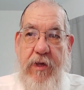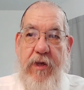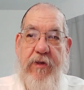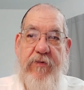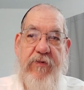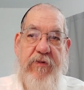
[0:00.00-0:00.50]

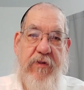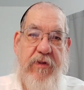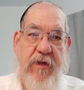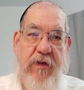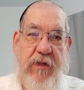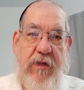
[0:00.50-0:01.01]
It's
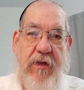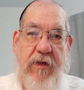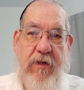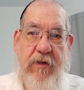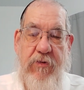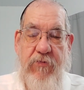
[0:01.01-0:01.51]

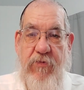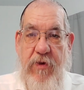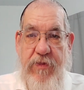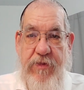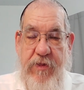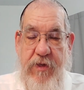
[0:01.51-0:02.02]
dealing
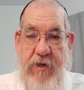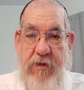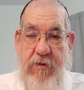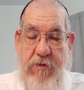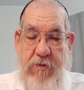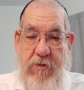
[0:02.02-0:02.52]
with
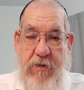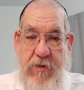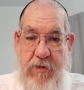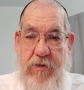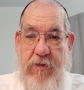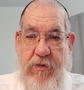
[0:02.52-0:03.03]
the
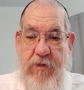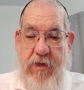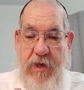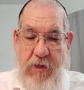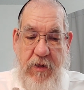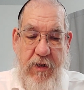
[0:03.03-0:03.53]

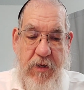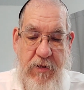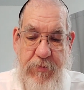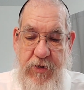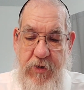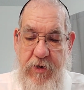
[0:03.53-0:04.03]
kindling of
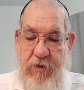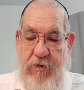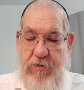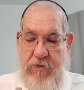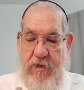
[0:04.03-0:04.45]
the menorah.